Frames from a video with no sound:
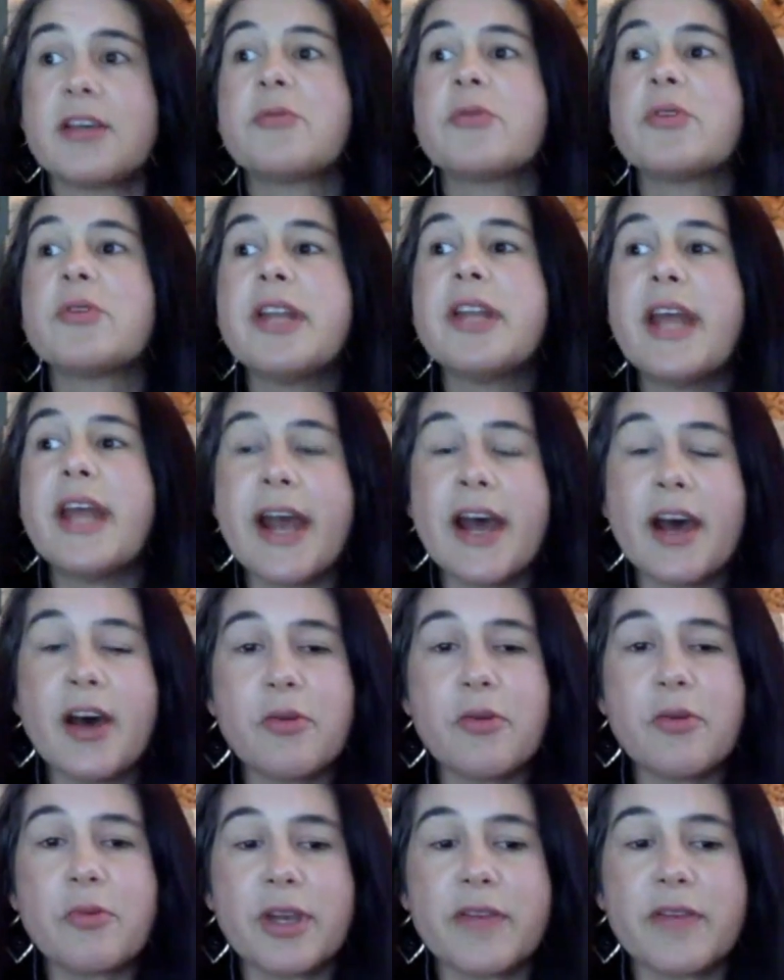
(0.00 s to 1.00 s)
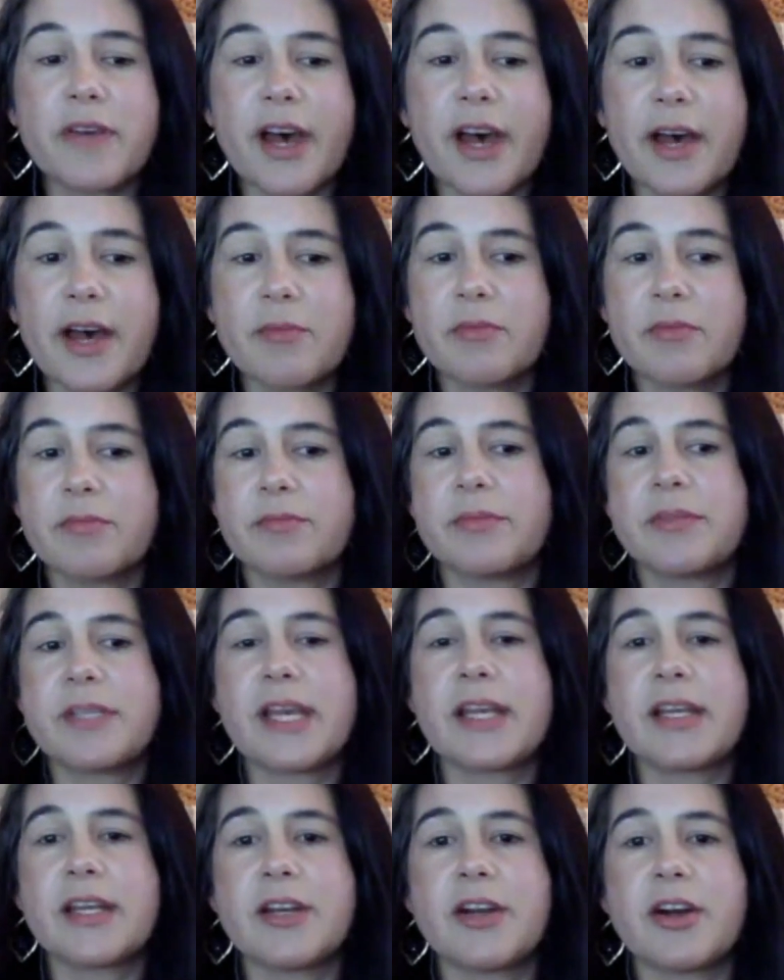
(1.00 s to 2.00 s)
Well, now we've
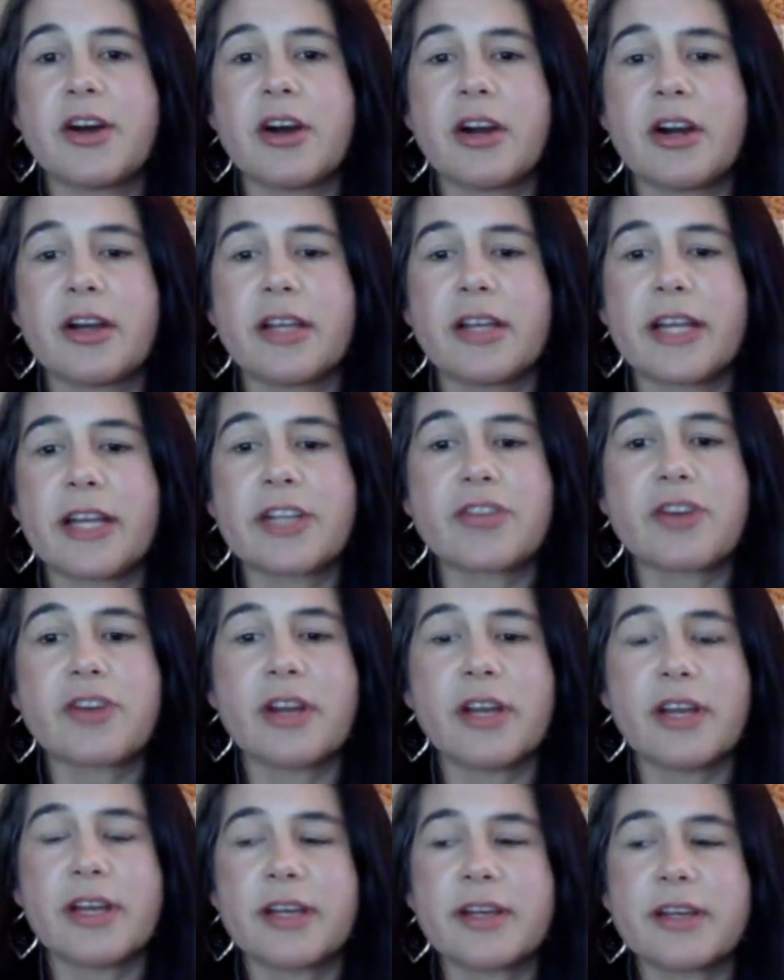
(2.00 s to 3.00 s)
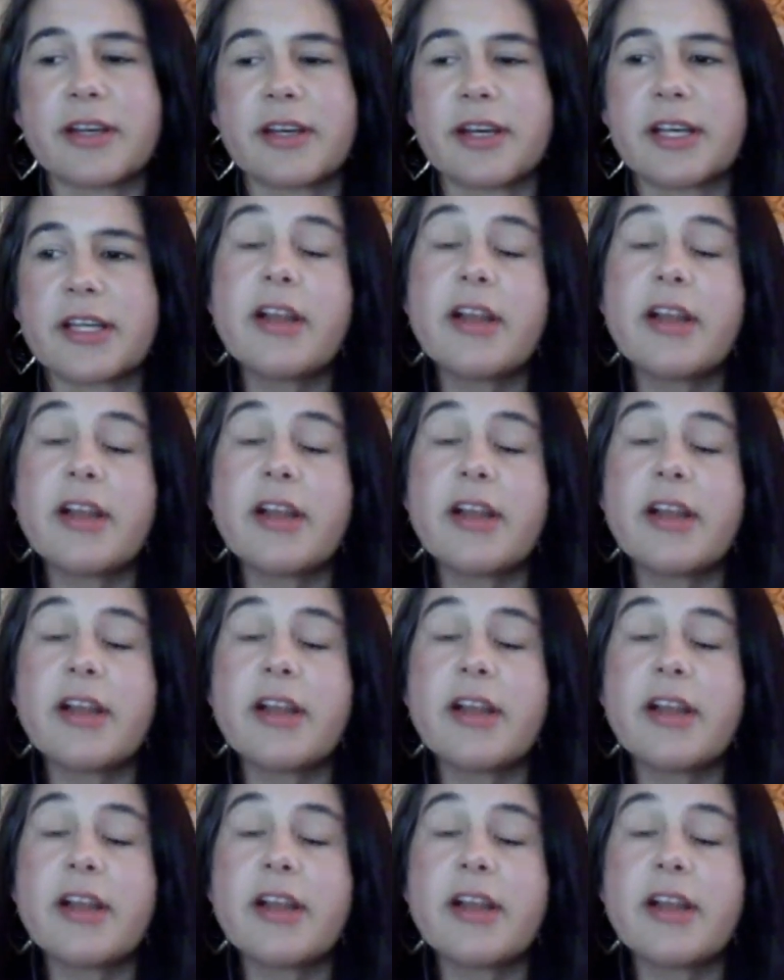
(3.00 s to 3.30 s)
updated our electronic